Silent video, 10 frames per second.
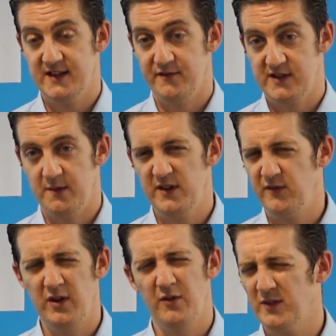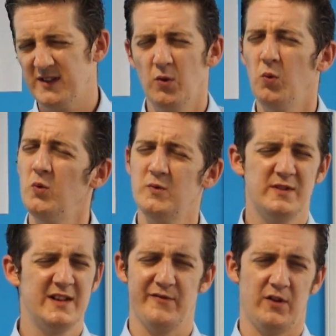servers up. You've got all
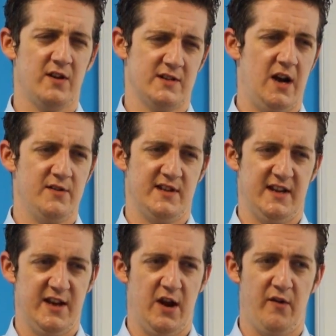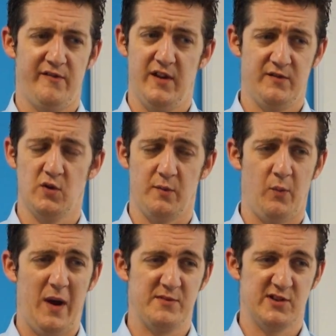different kinds of hosting. You know, if you talk about
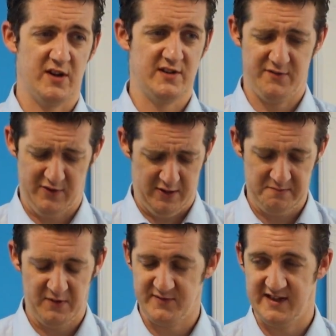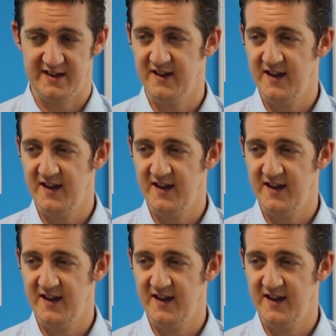websites, you've got obviously